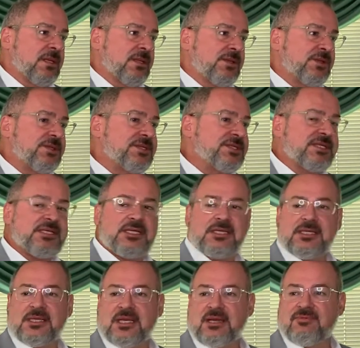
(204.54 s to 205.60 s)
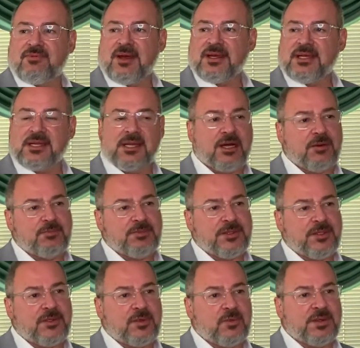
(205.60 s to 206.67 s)
to see if I can help
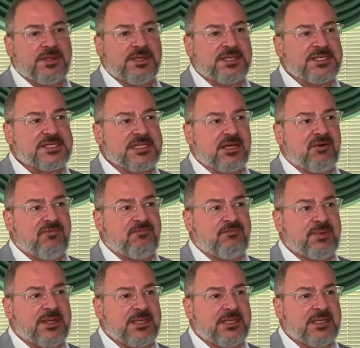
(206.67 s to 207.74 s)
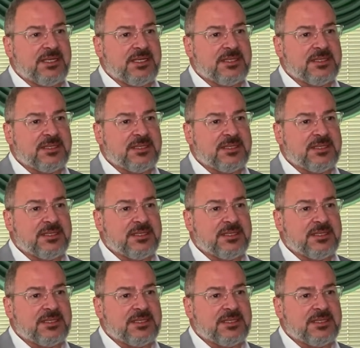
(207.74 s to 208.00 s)
you with this self-pity